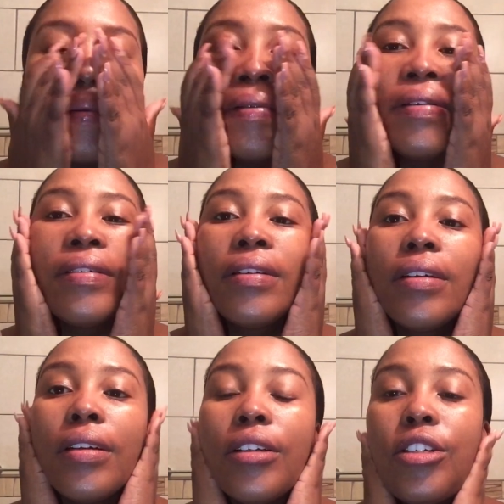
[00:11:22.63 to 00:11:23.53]
As
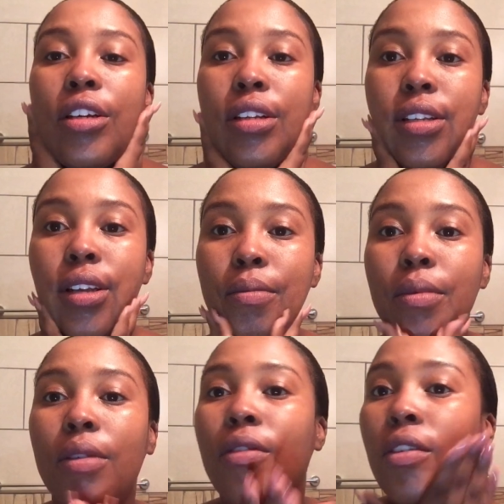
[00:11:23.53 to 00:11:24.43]
you can see, I'm
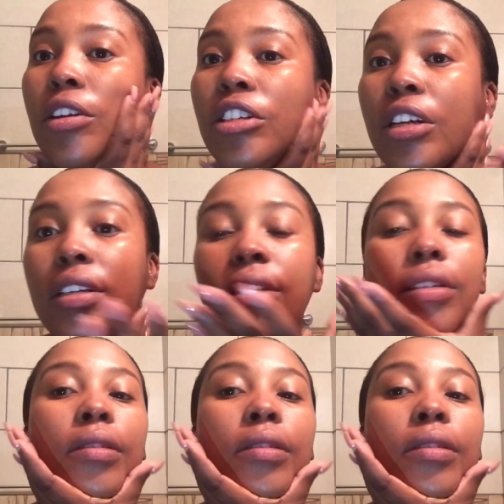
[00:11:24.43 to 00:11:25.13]
being very gentle.